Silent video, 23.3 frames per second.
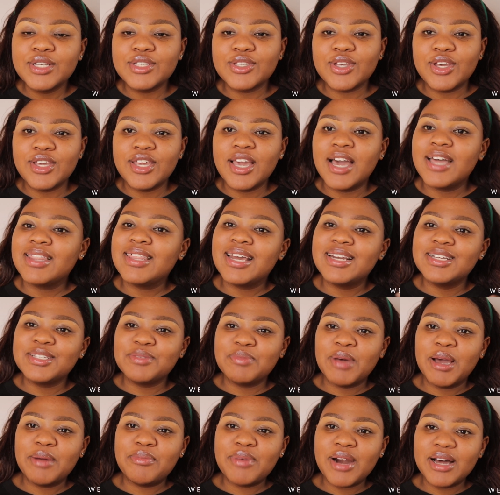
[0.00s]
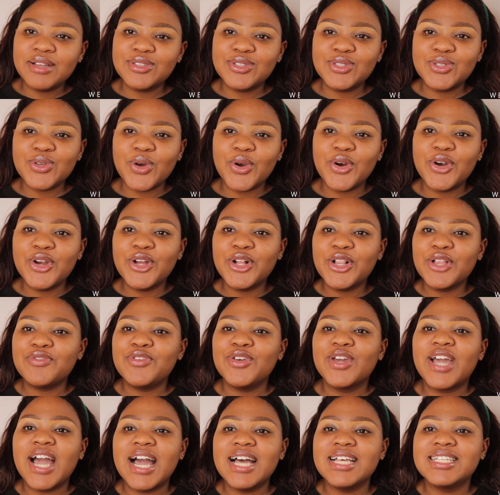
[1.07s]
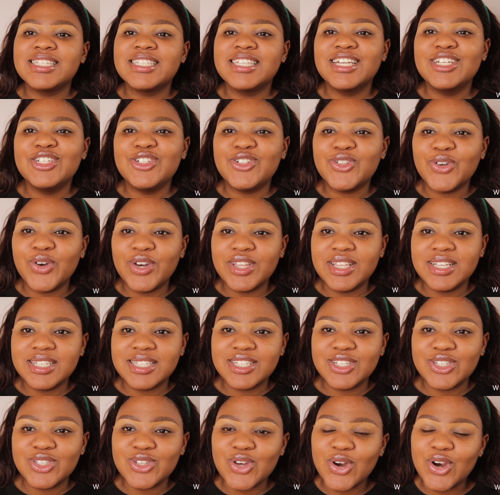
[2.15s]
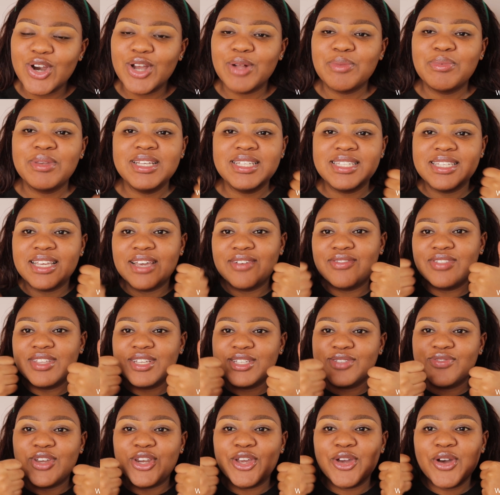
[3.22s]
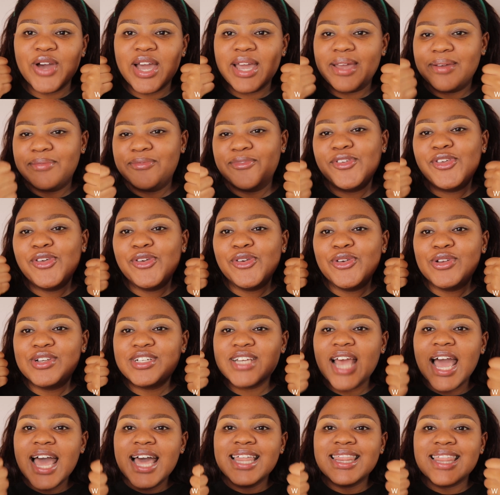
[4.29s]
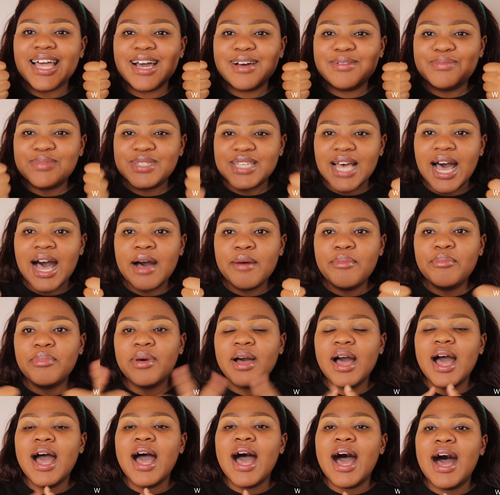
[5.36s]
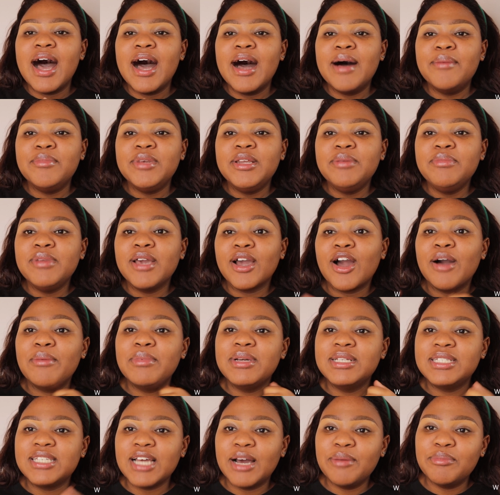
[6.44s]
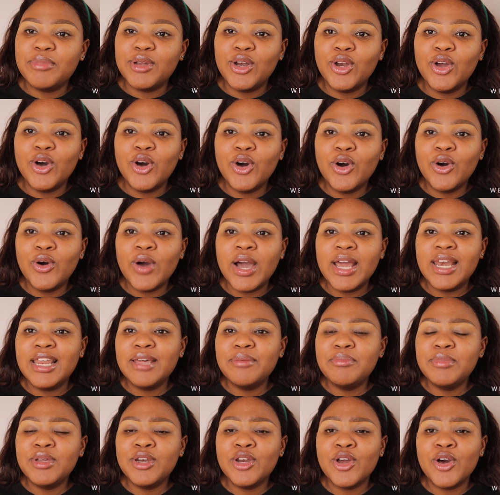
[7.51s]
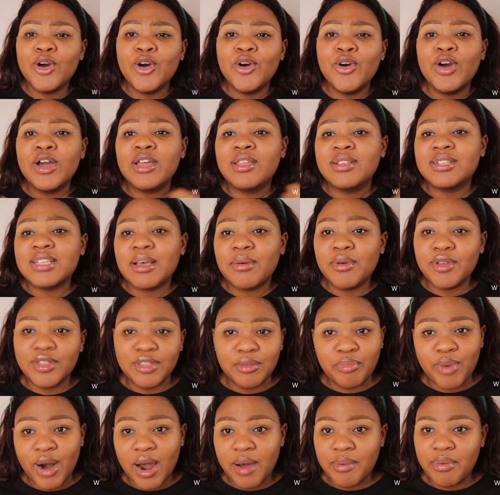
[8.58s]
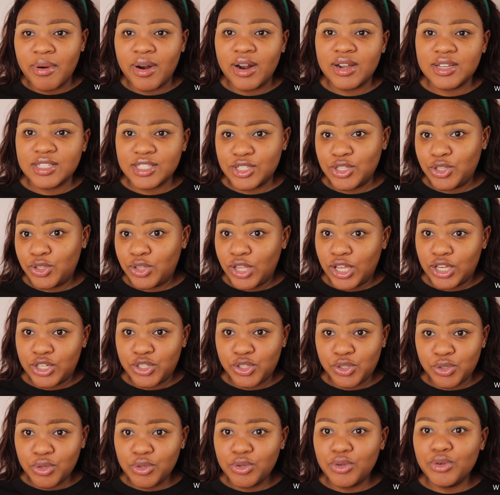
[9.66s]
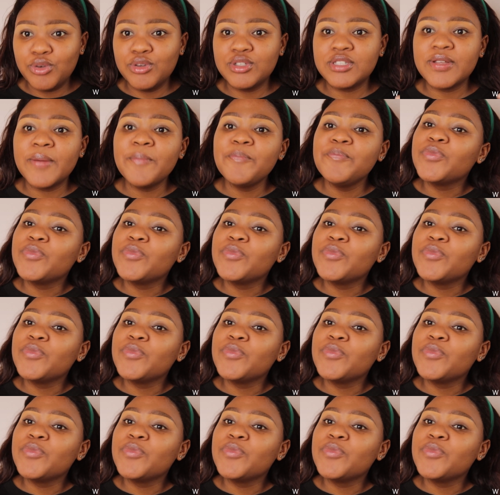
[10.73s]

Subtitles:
So yeah, that is my brow tutorial. If you guys did enjoy this tutorial, please give this video a huge thumbs up. Leave me a comment down below and let me know some of the brow products that you use,